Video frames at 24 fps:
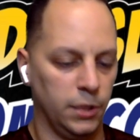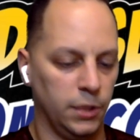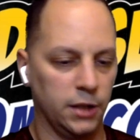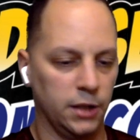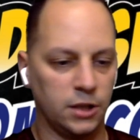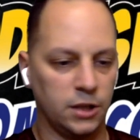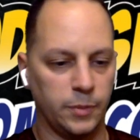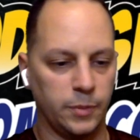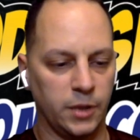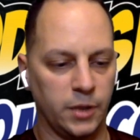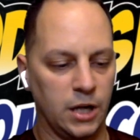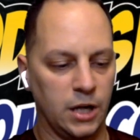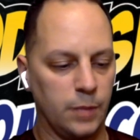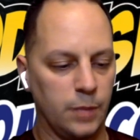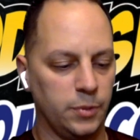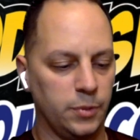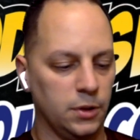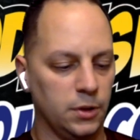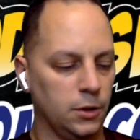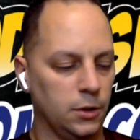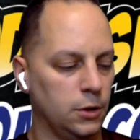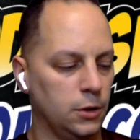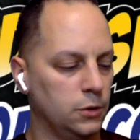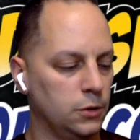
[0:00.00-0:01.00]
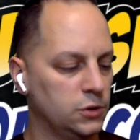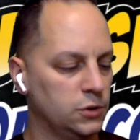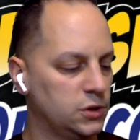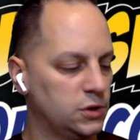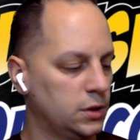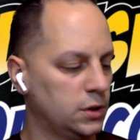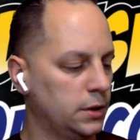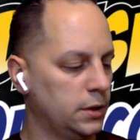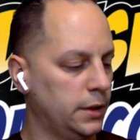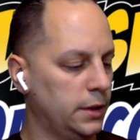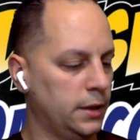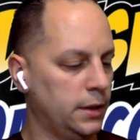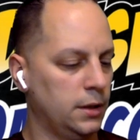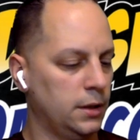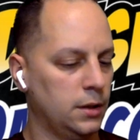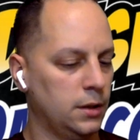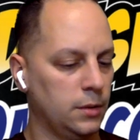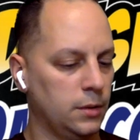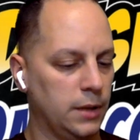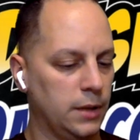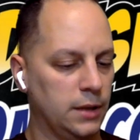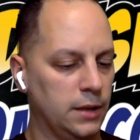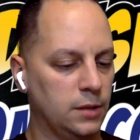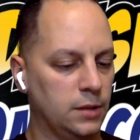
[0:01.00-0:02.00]
Picked up a couple of those
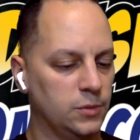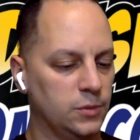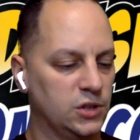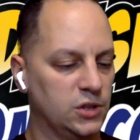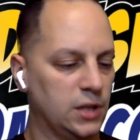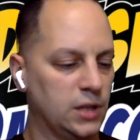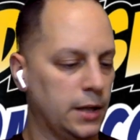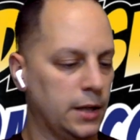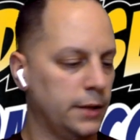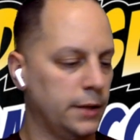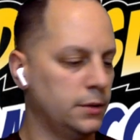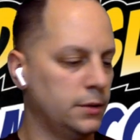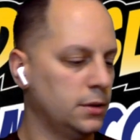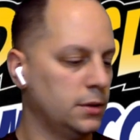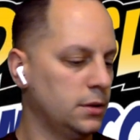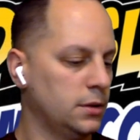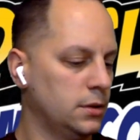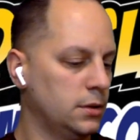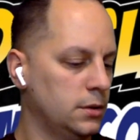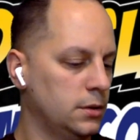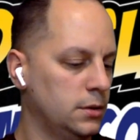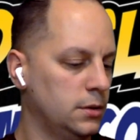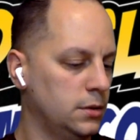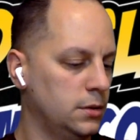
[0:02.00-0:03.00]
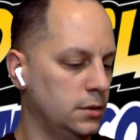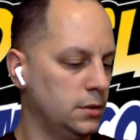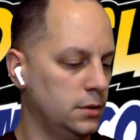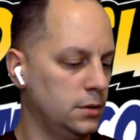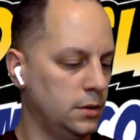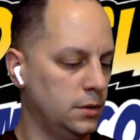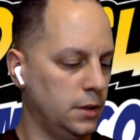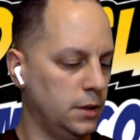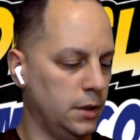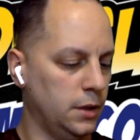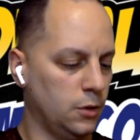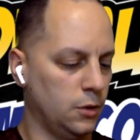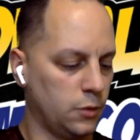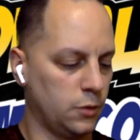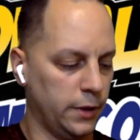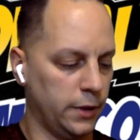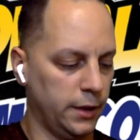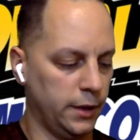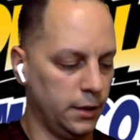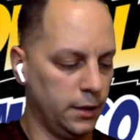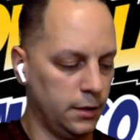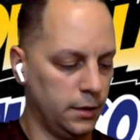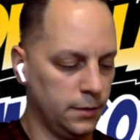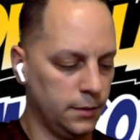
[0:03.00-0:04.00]
and got them signed and
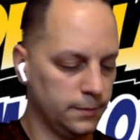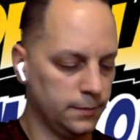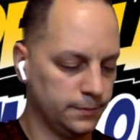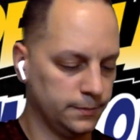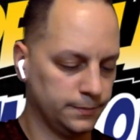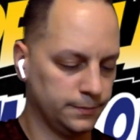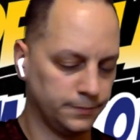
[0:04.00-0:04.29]
graded